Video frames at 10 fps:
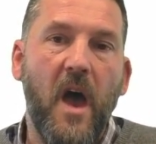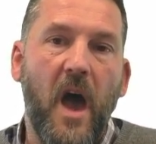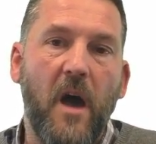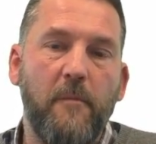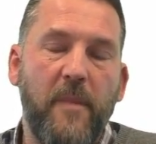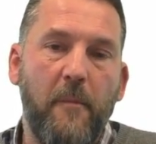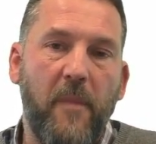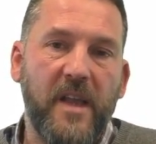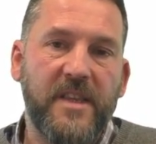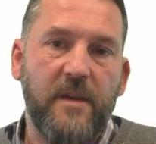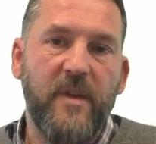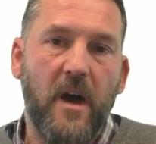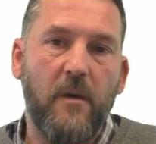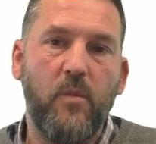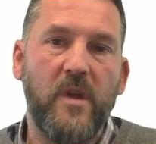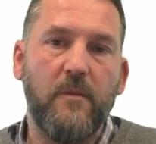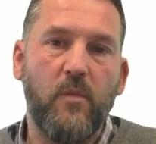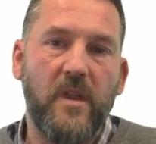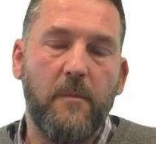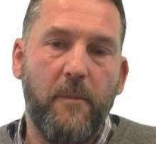But by teaming it up
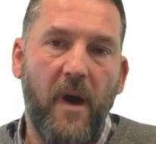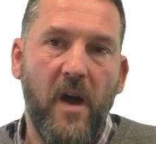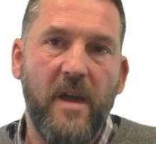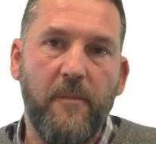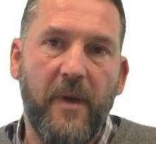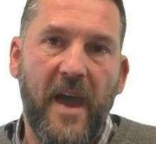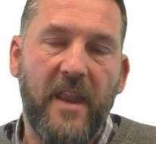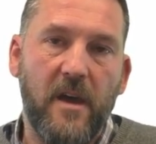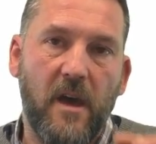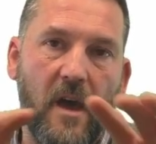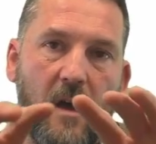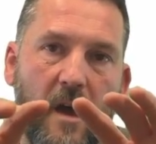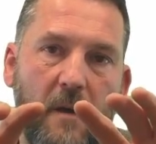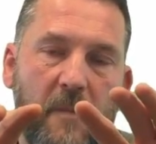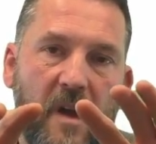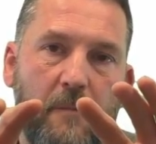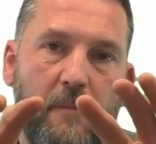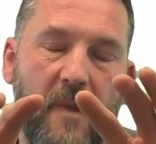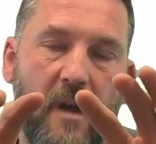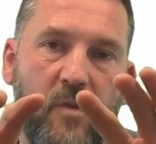with a pipe and
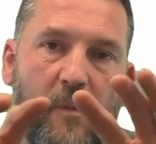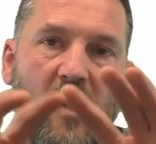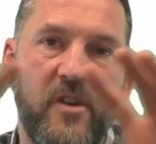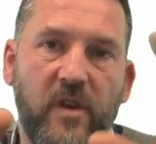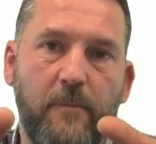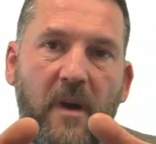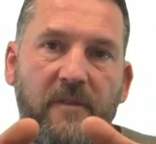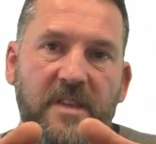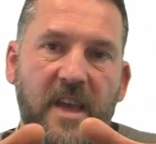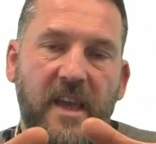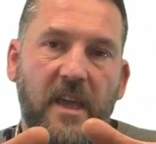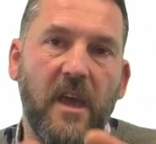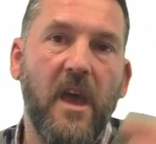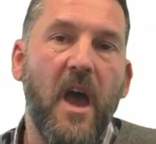a proprietary buffer tank,